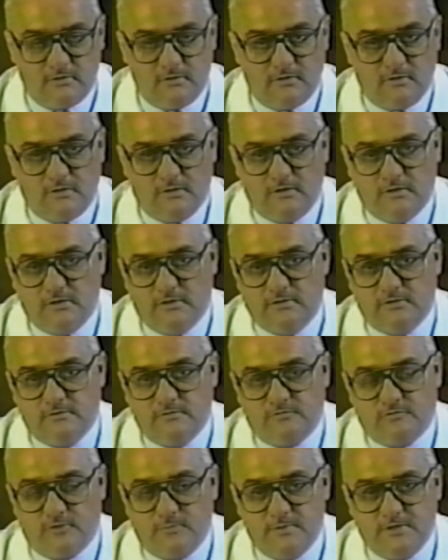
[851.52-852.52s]
to?
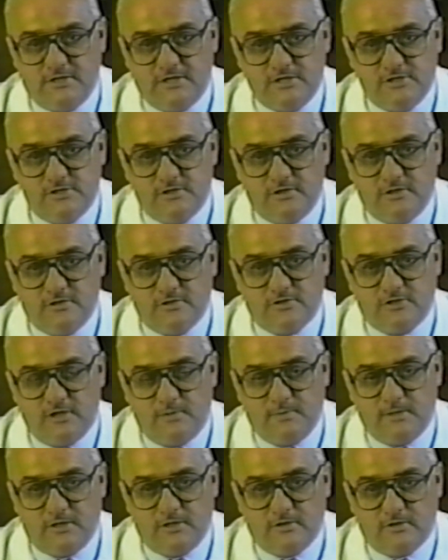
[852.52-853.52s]
Fermentation in your
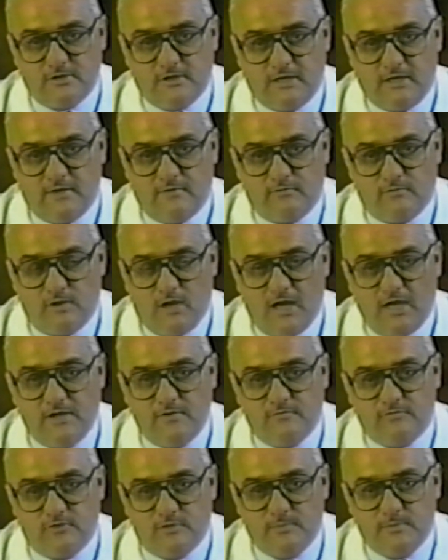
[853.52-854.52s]
stomach, you're going to have rot.
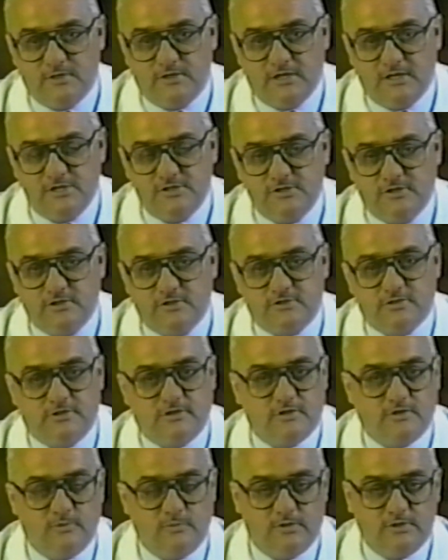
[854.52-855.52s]
Fermentation is going to
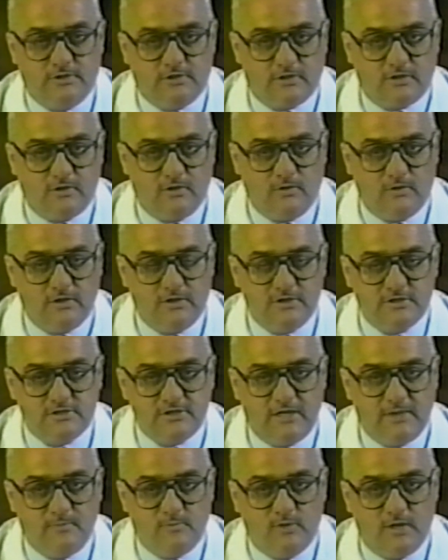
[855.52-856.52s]
go into your colon the
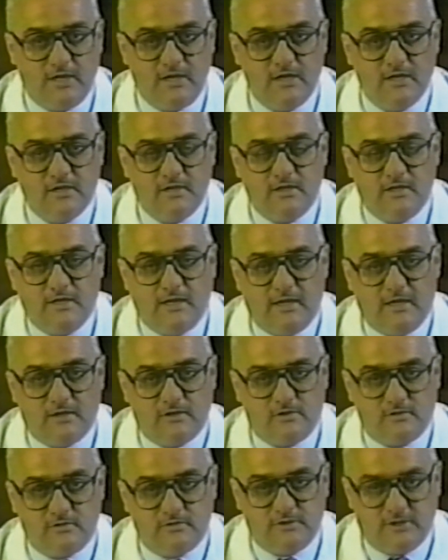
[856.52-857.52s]
same way, and
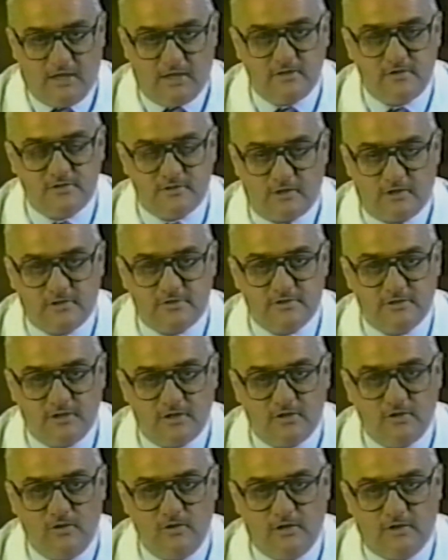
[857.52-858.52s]
death starts in the
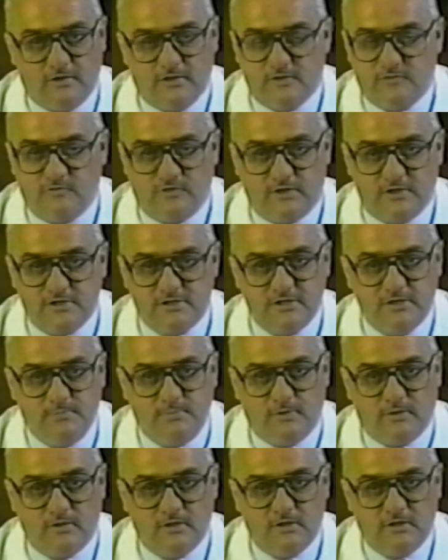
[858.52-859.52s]
colon. That's very
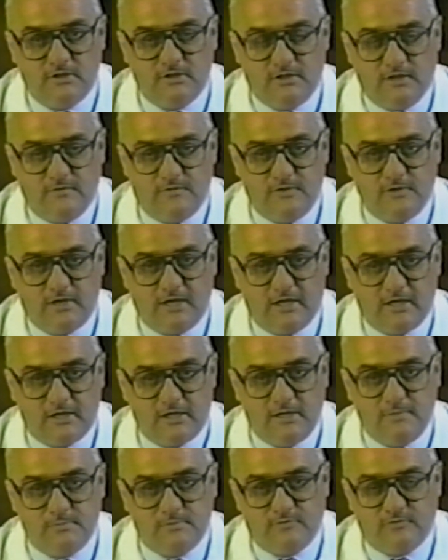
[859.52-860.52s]
simple. If you can't
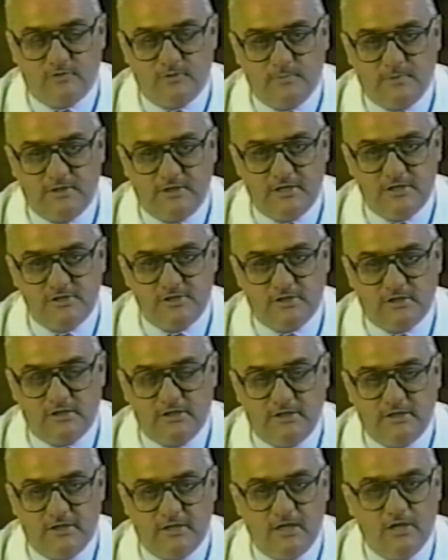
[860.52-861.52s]
keep the fermentation
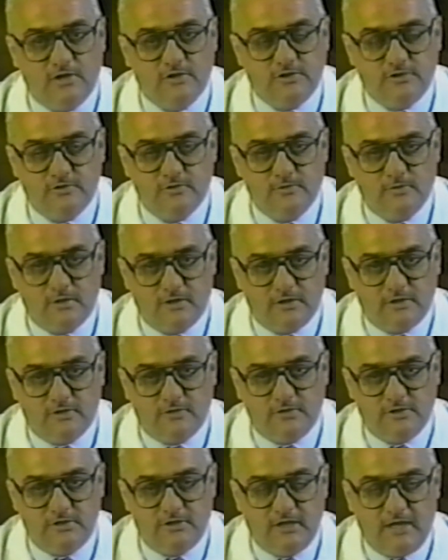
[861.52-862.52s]
cleaned out, you are
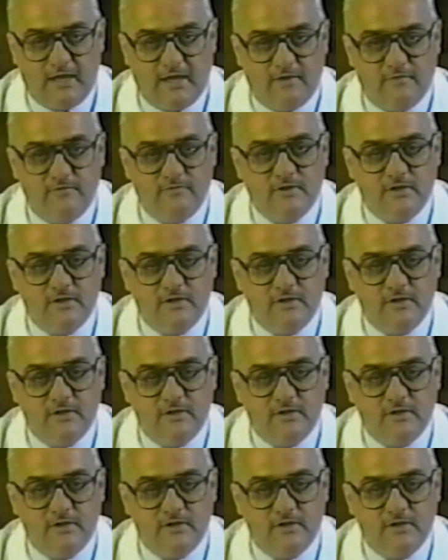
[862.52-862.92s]
going to have